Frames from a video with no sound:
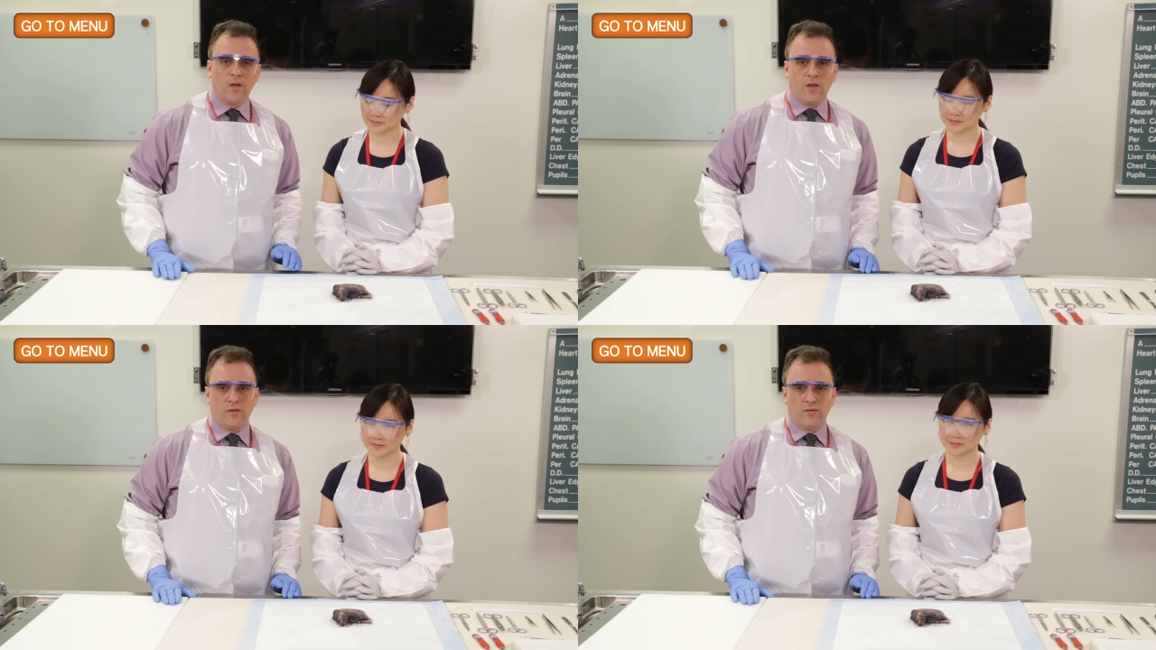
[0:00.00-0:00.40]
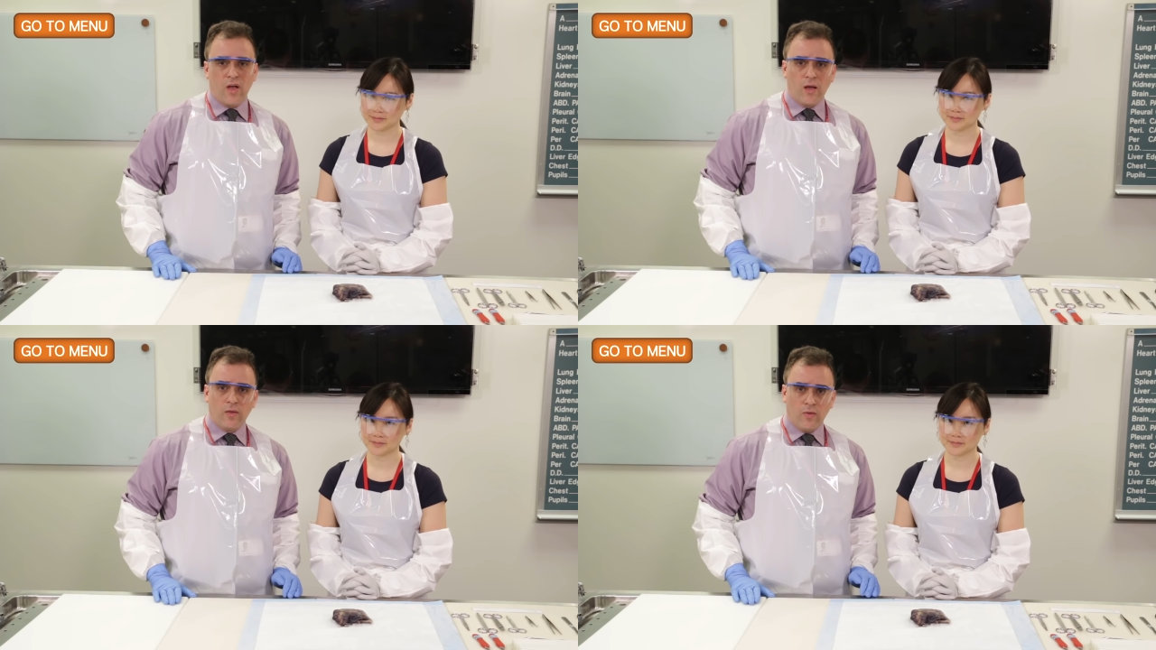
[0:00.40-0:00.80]
Speaker 1: is
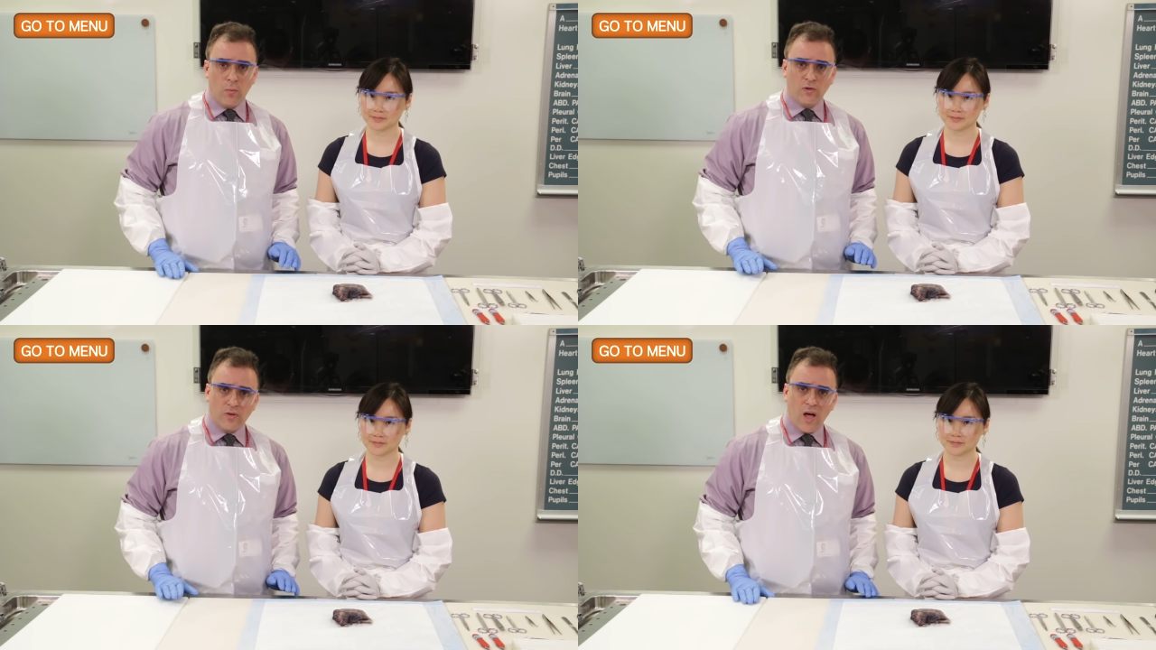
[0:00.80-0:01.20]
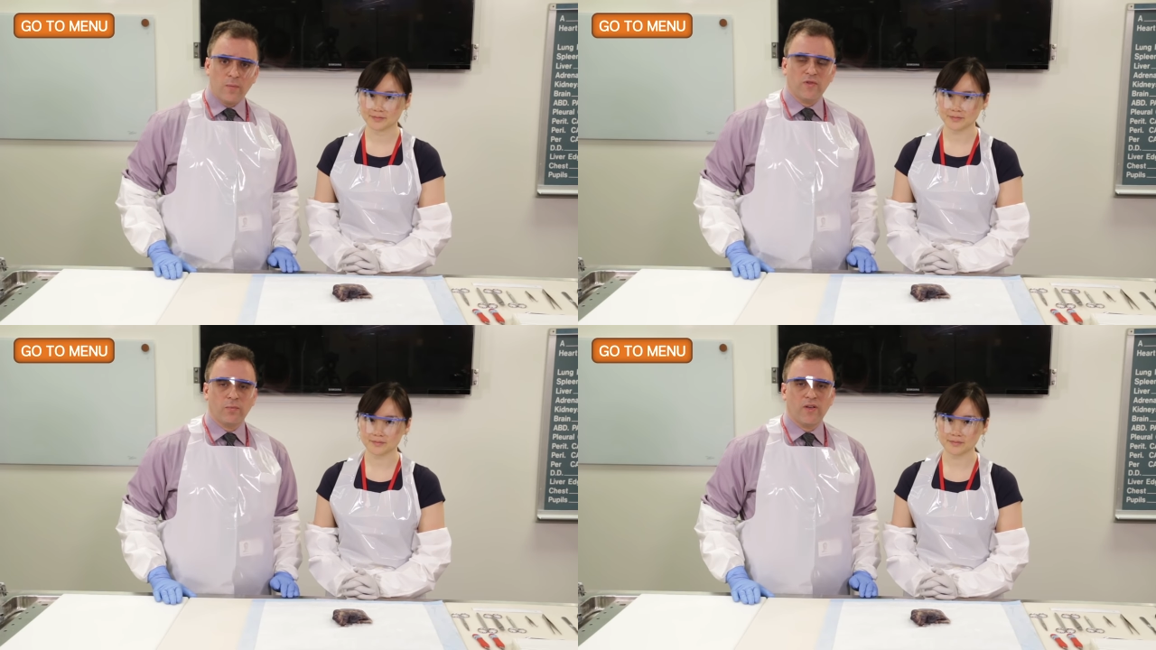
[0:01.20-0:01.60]
not the most
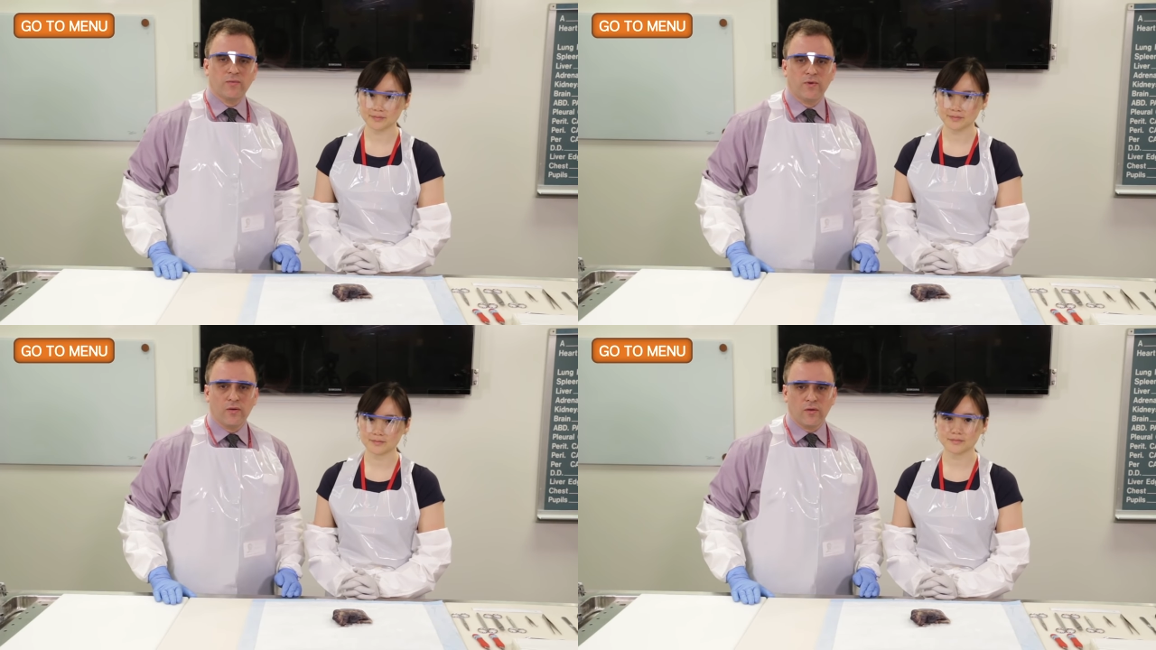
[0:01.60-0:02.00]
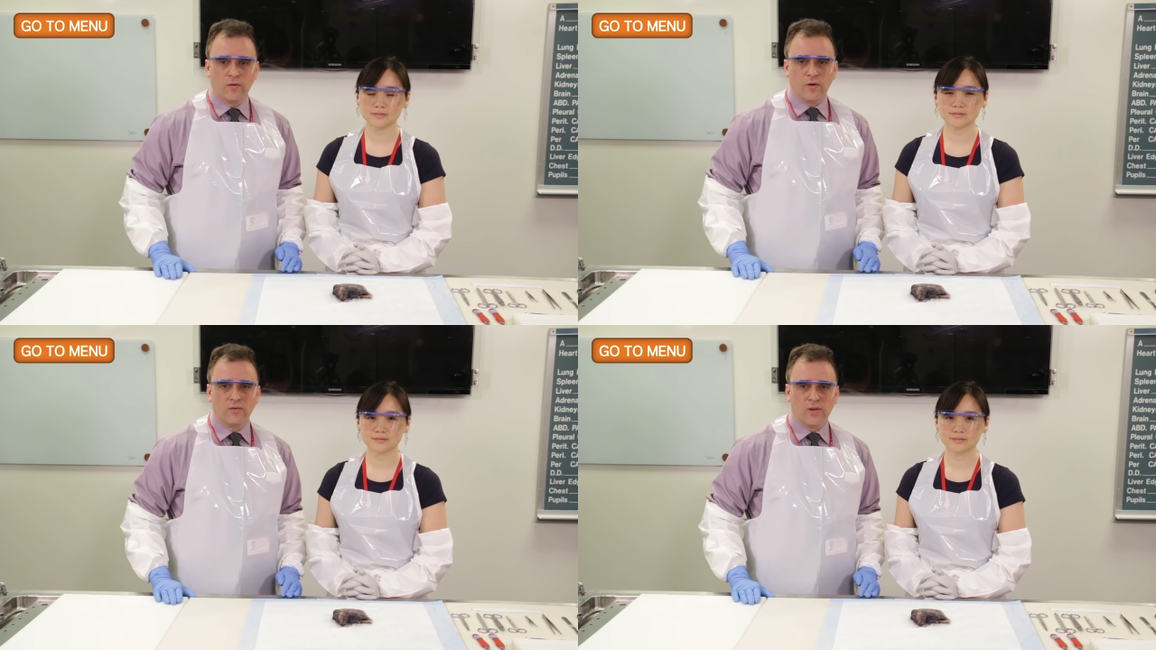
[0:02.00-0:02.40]
common specimen in the
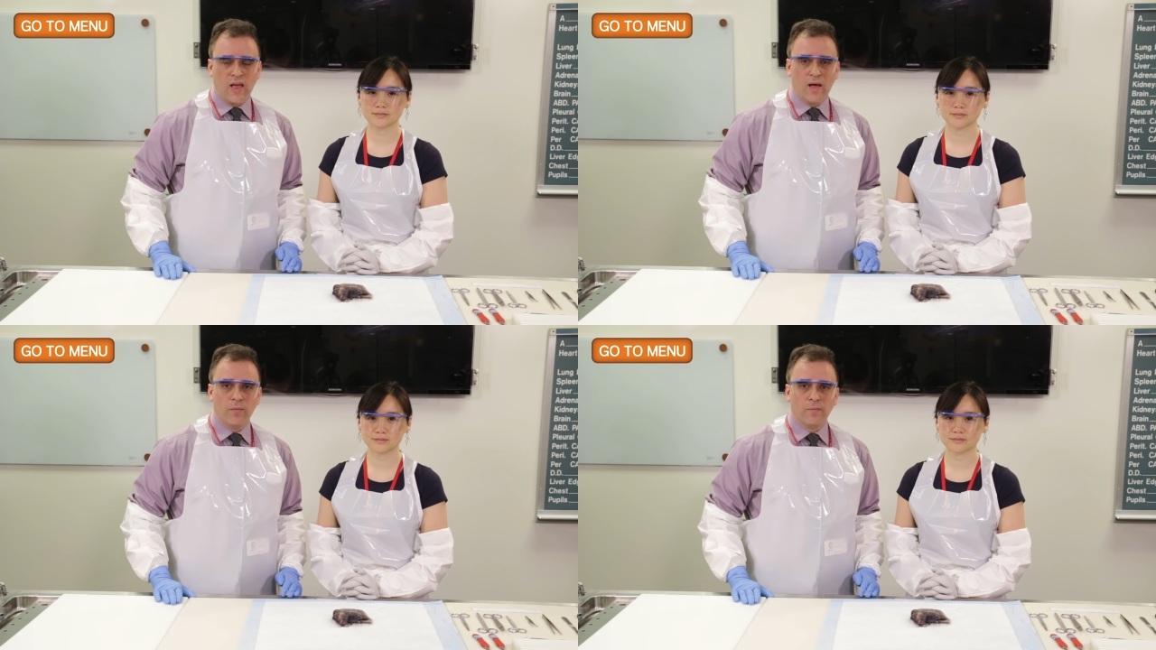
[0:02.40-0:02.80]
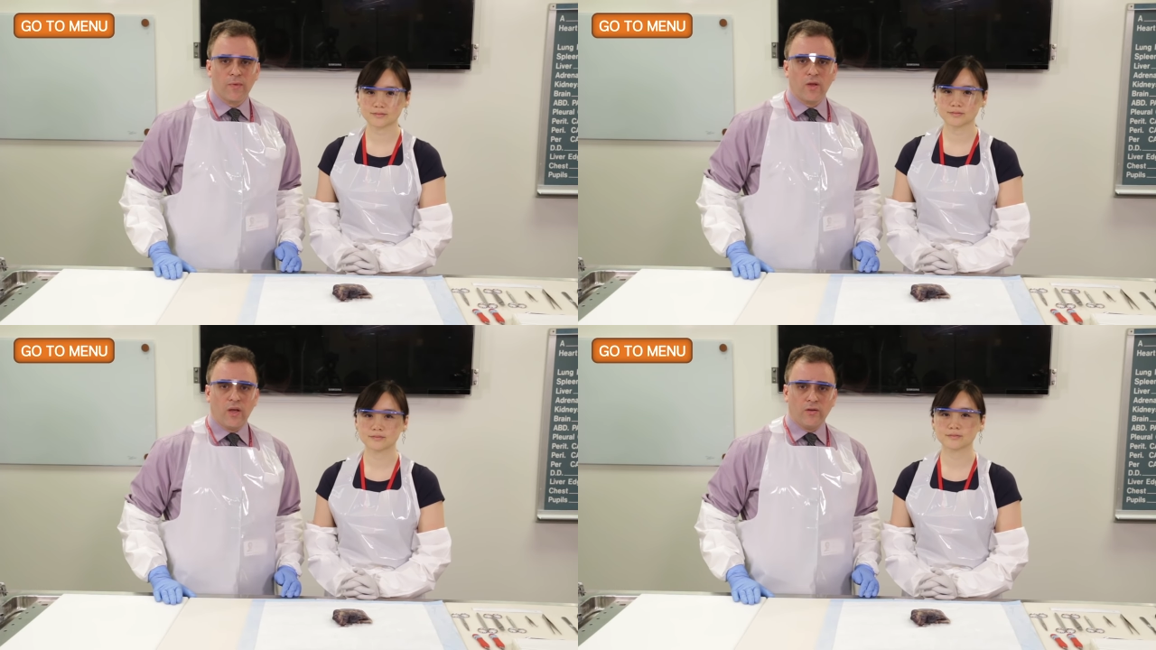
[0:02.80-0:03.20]
gross lab,
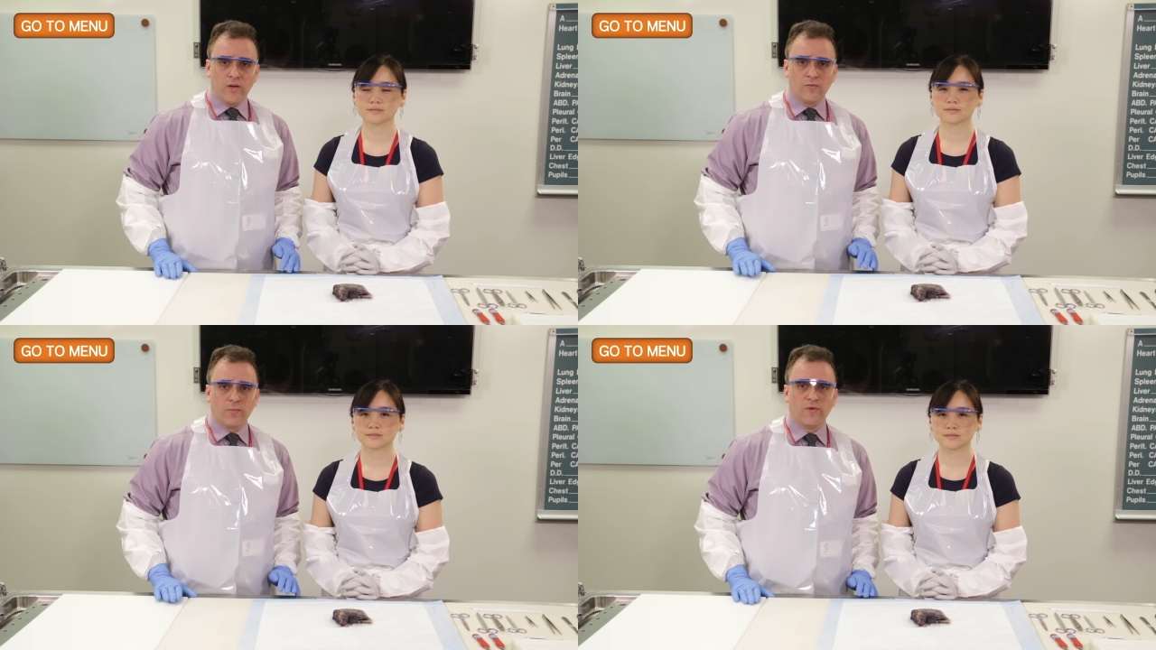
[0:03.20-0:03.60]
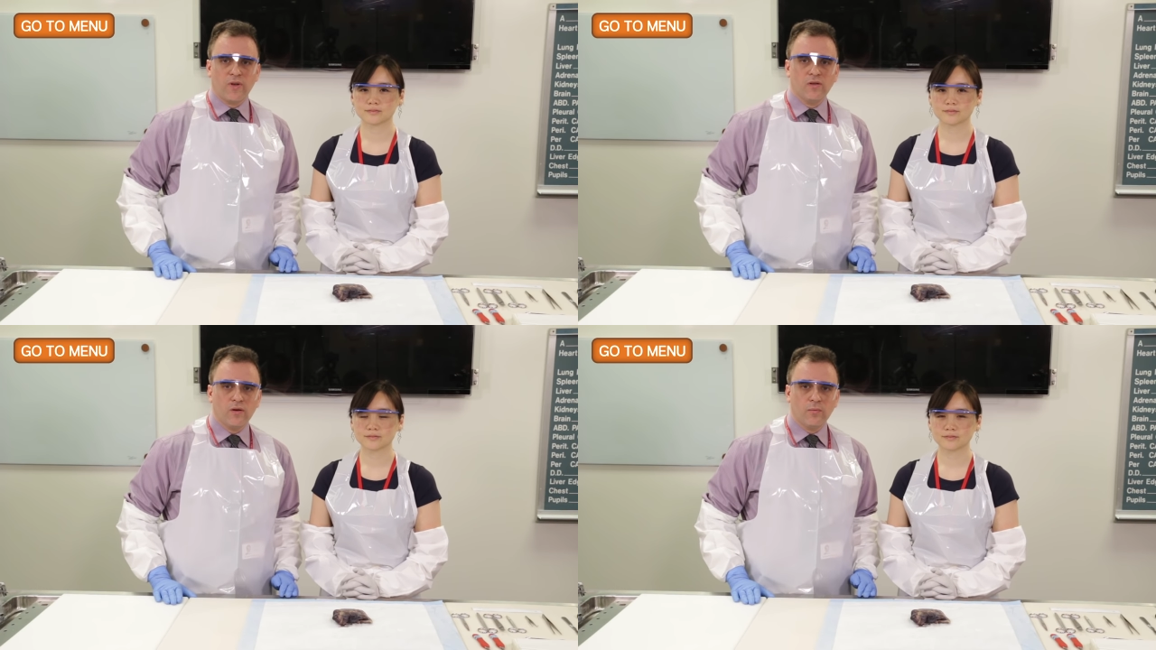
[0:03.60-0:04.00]
it does
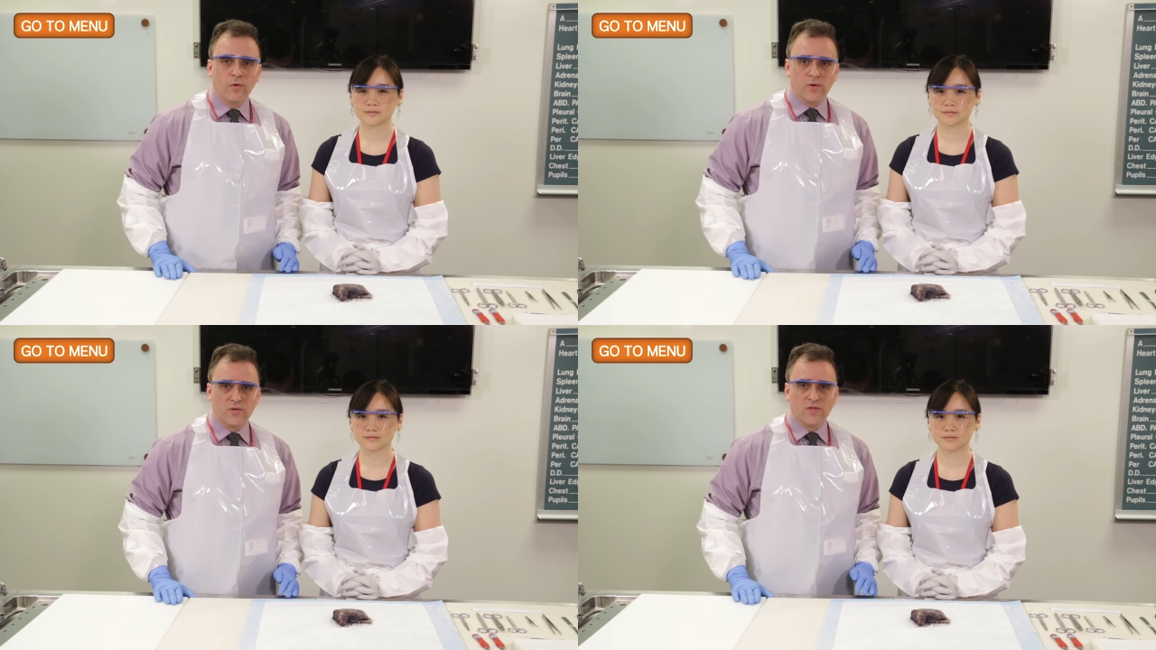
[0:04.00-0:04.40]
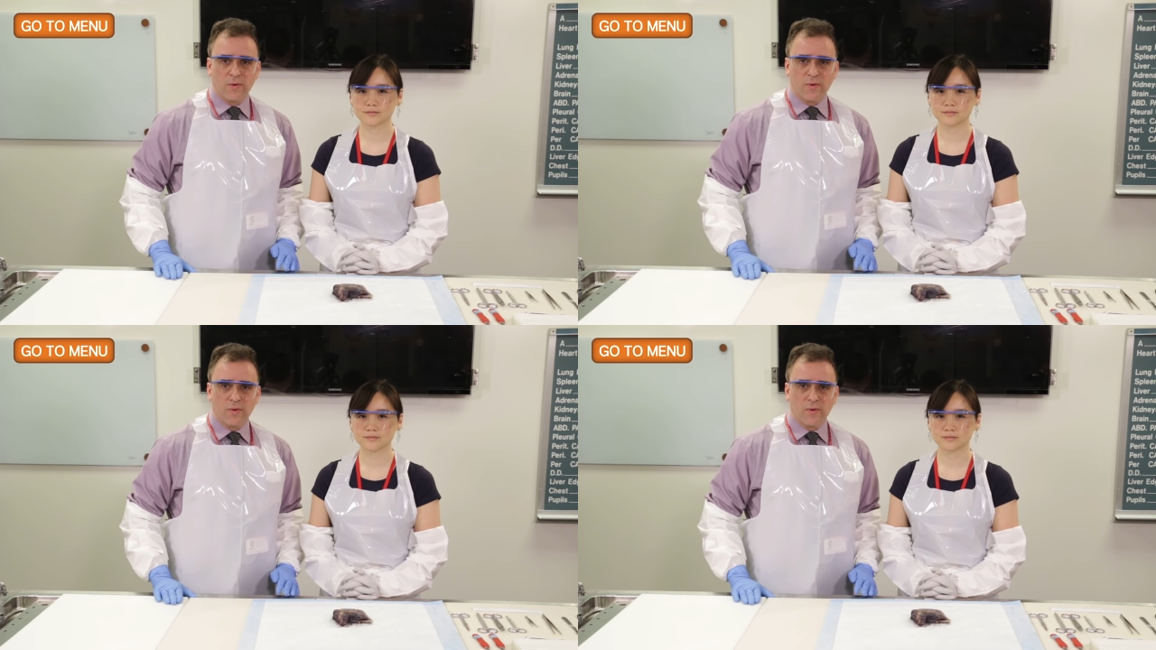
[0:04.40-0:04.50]
represent an important